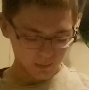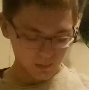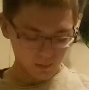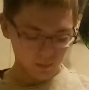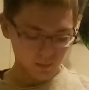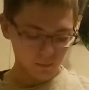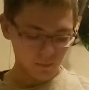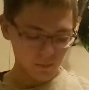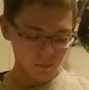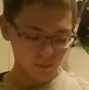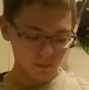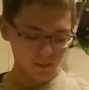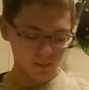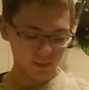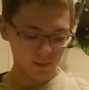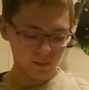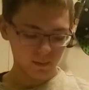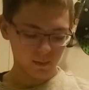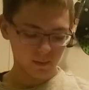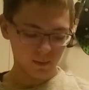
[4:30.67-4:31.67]
or
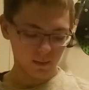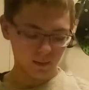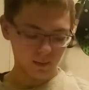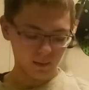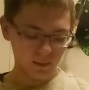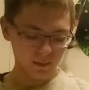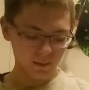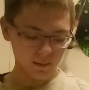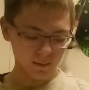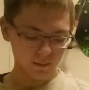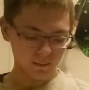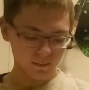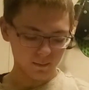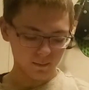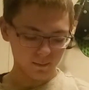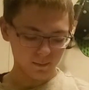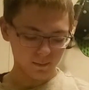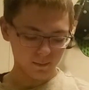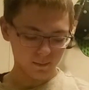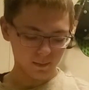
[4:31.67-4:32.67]
Moses' son.
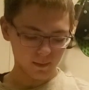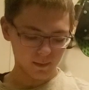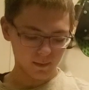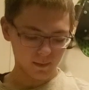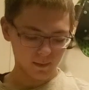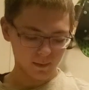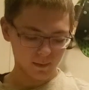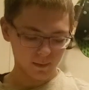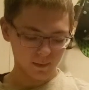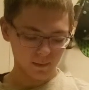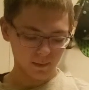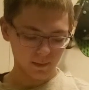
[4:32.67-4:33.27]
There's